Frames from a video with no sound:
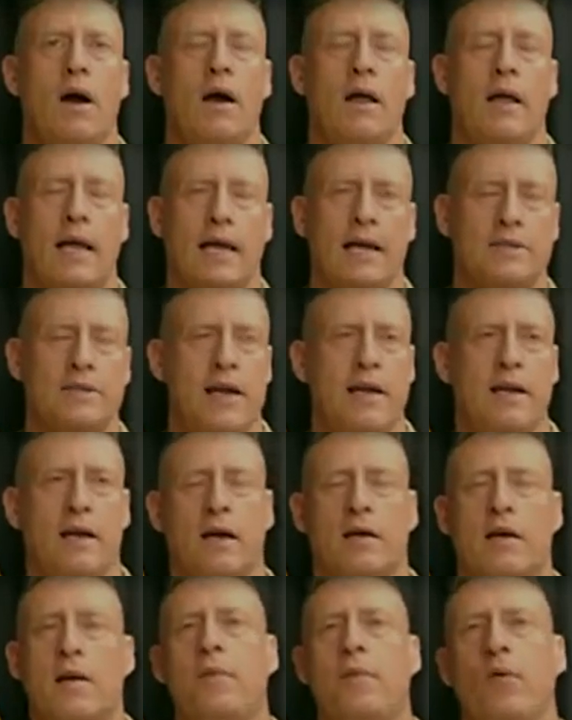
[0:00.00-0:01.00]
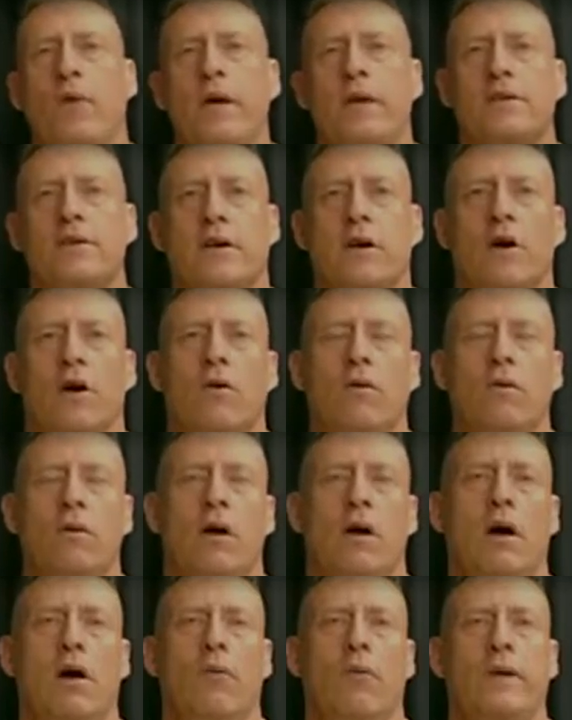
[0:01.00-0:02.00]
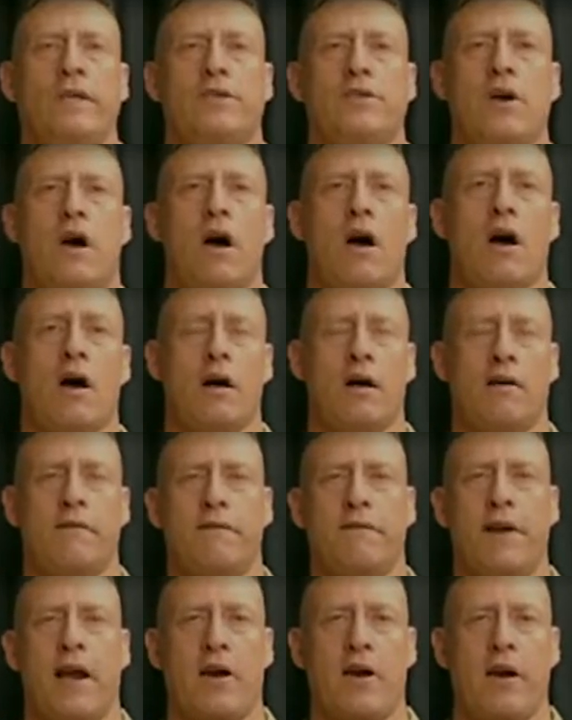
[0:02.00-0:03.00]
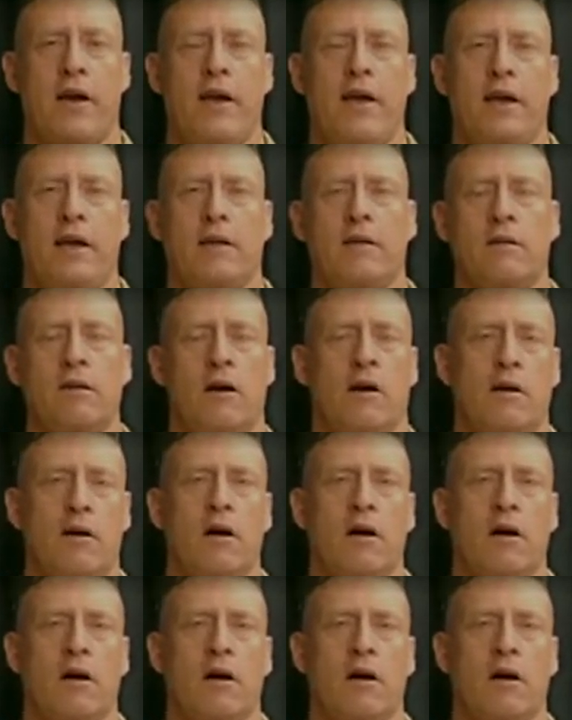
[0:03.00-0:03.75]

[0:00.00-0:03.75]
like I said a couple of weeks ago, we saw a varying,